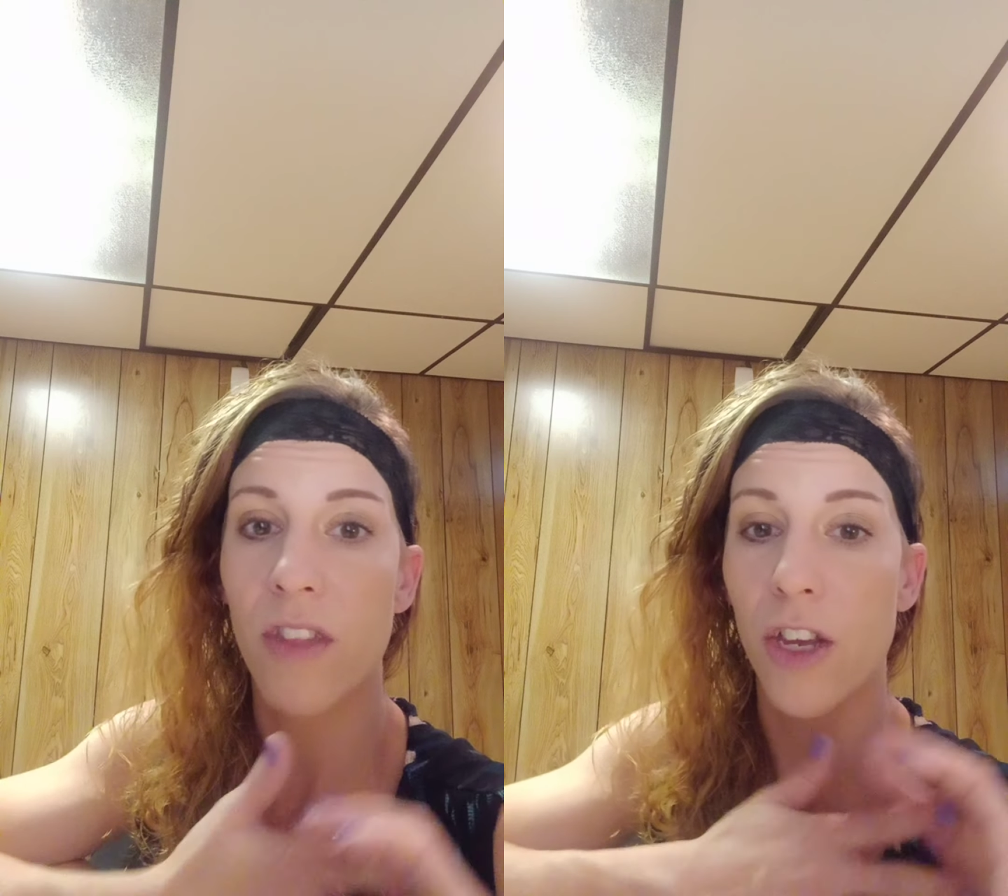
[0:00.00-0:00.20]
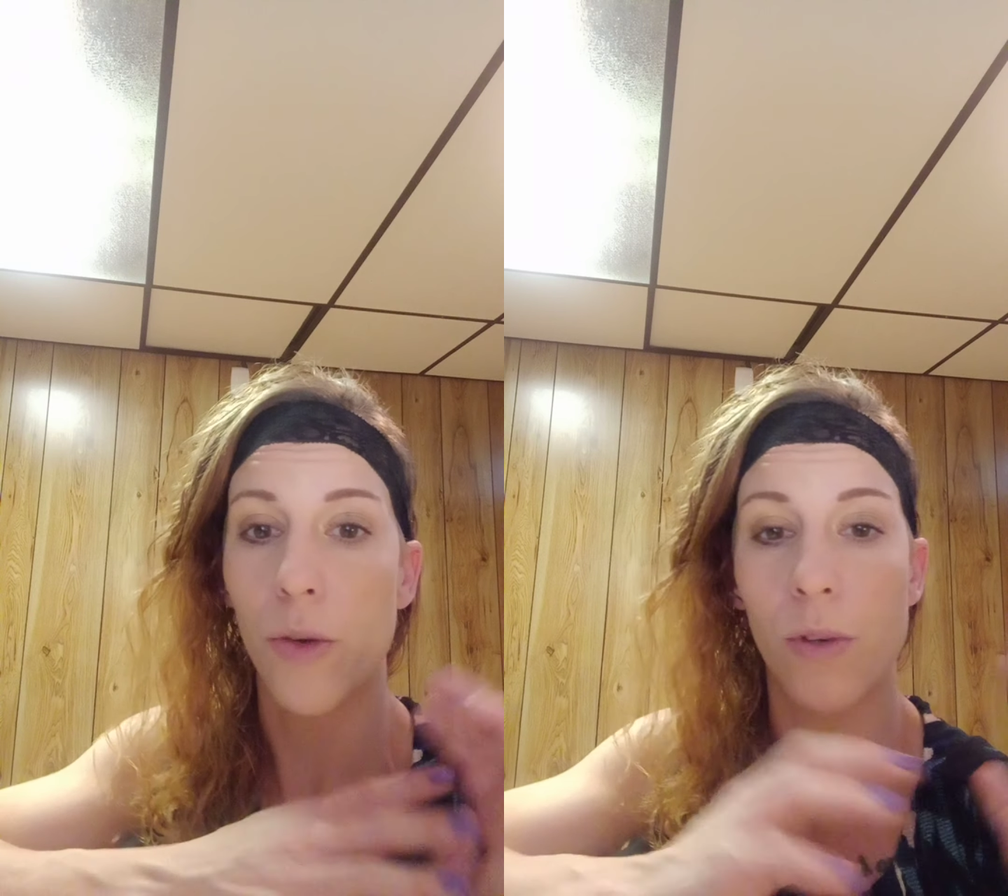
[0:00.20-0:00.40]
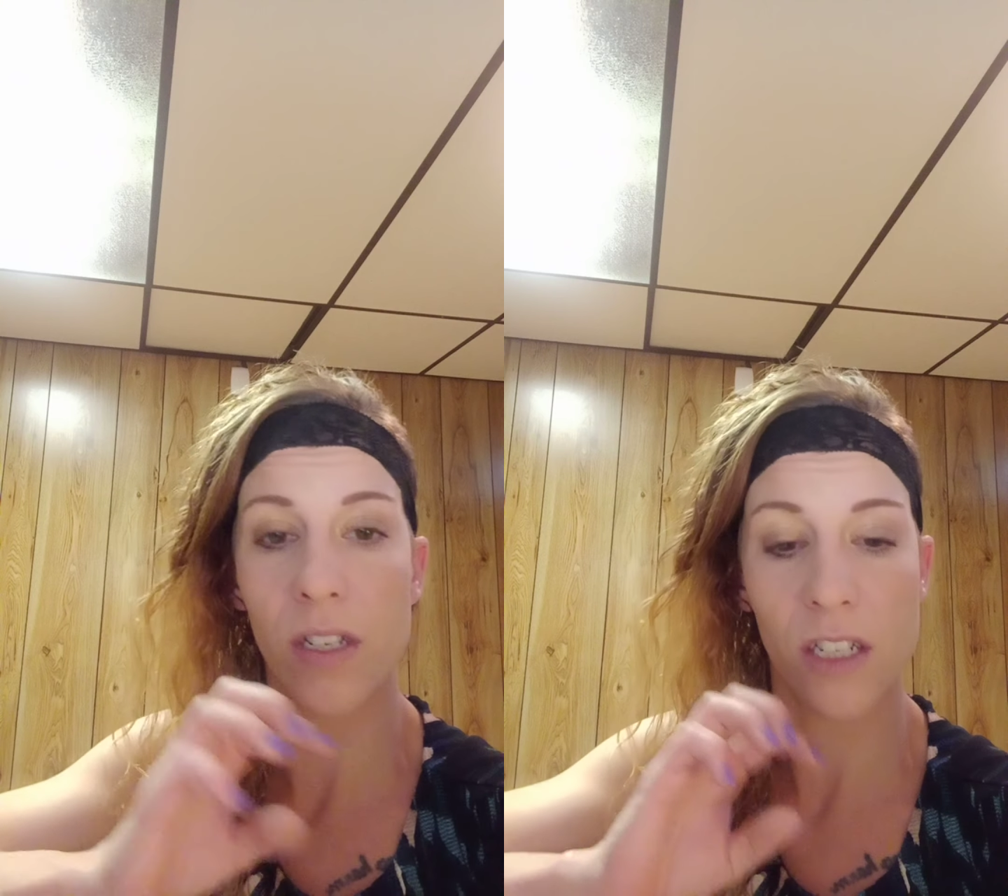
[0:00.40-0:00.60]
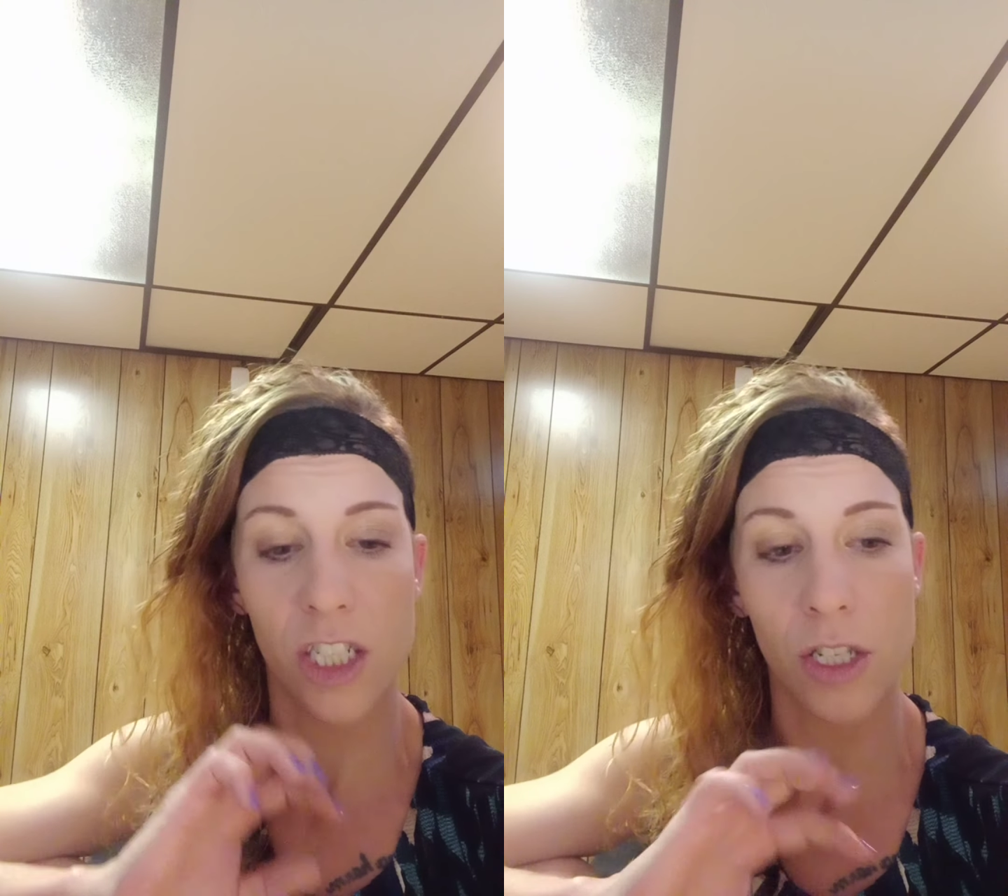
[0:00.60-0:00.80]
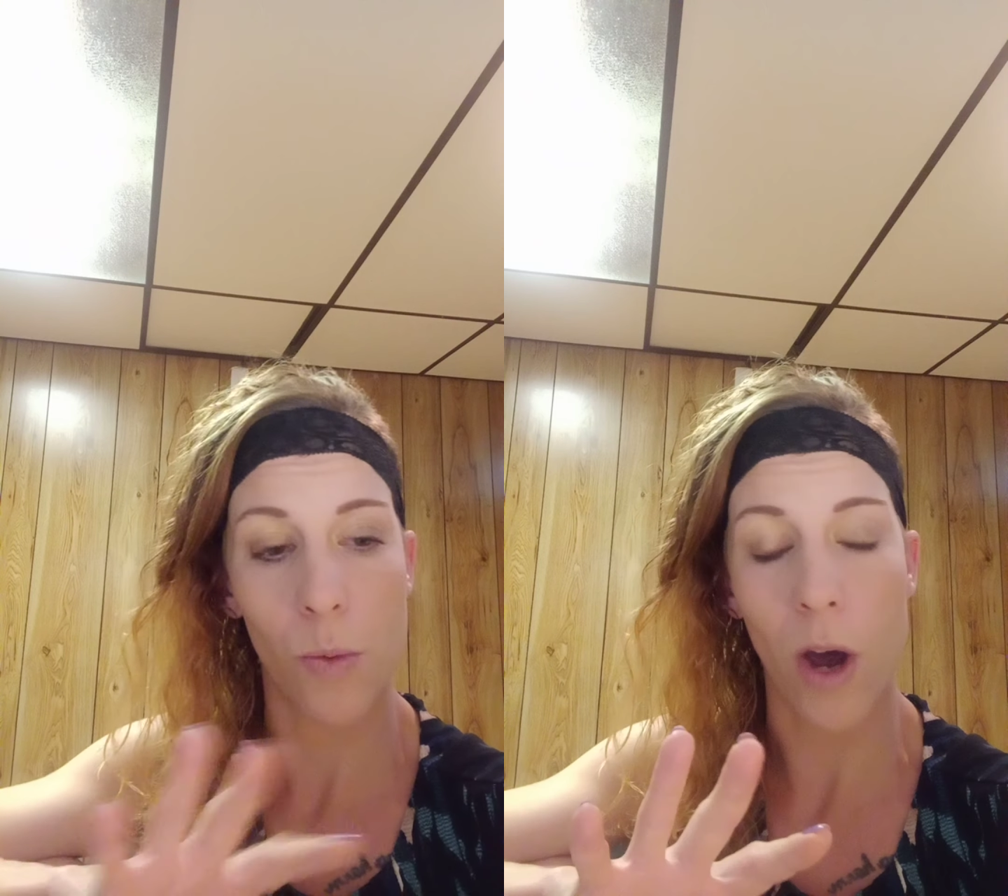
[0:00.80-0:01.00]
that you would
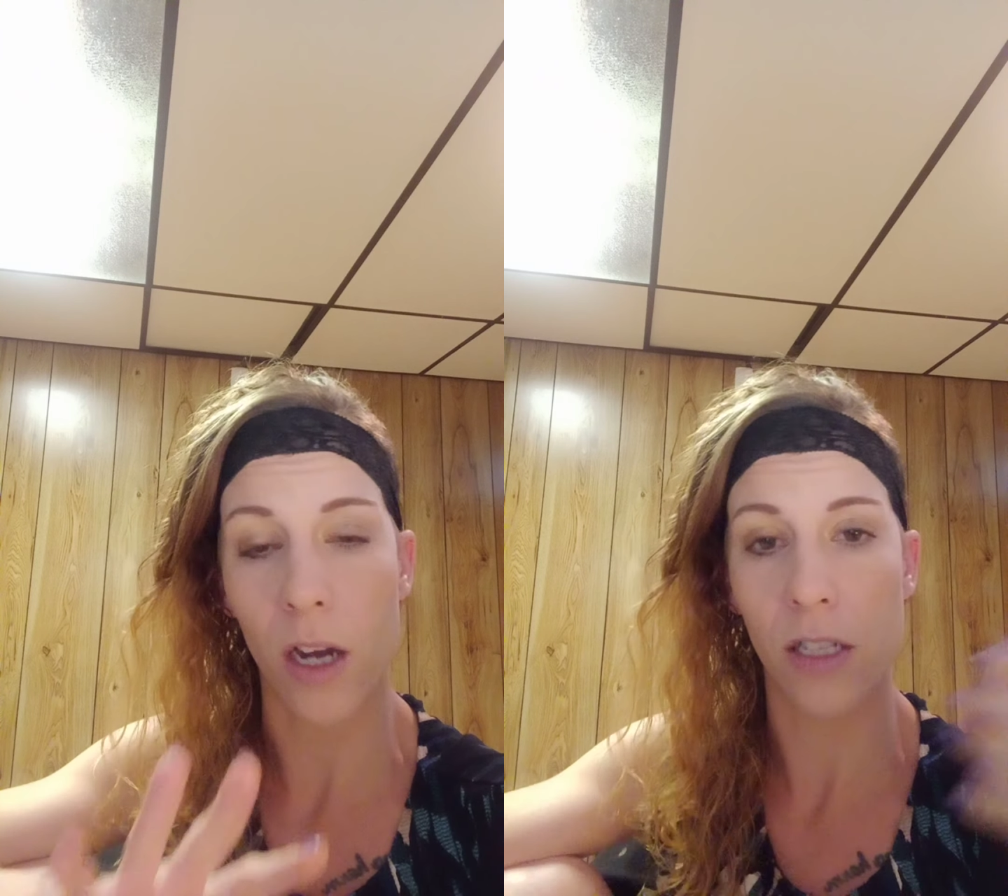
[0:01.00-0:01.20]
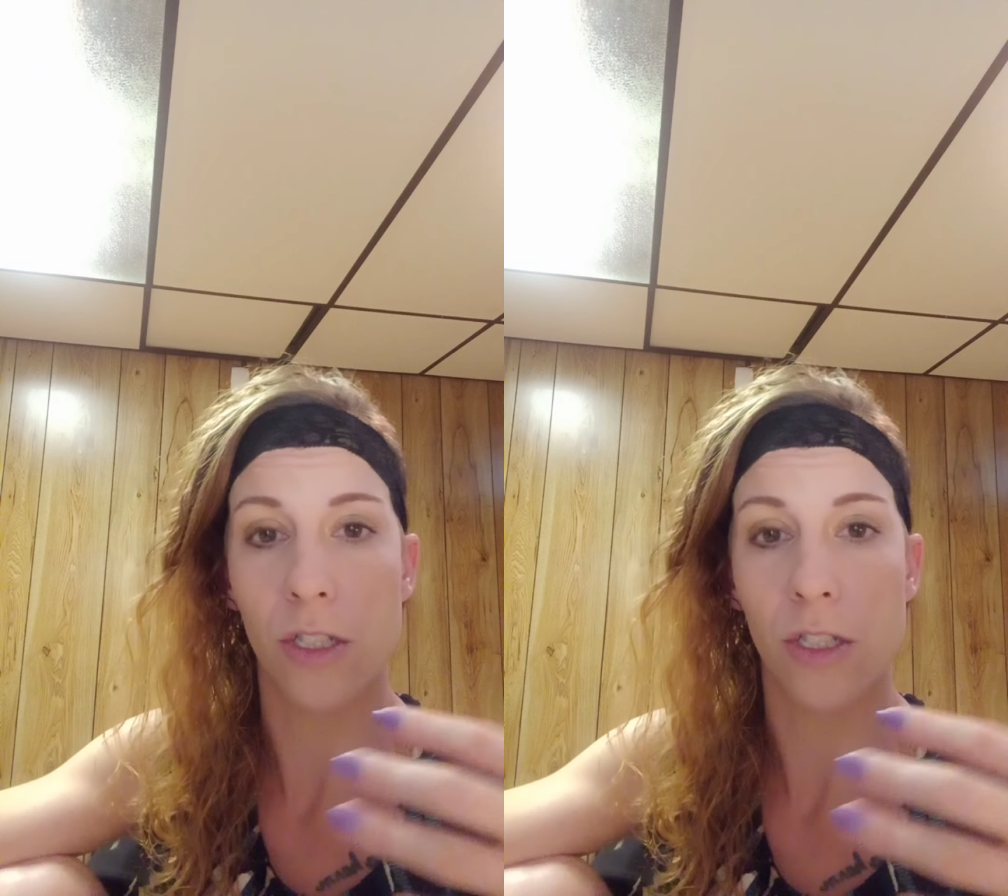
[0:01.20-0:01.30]
initially walk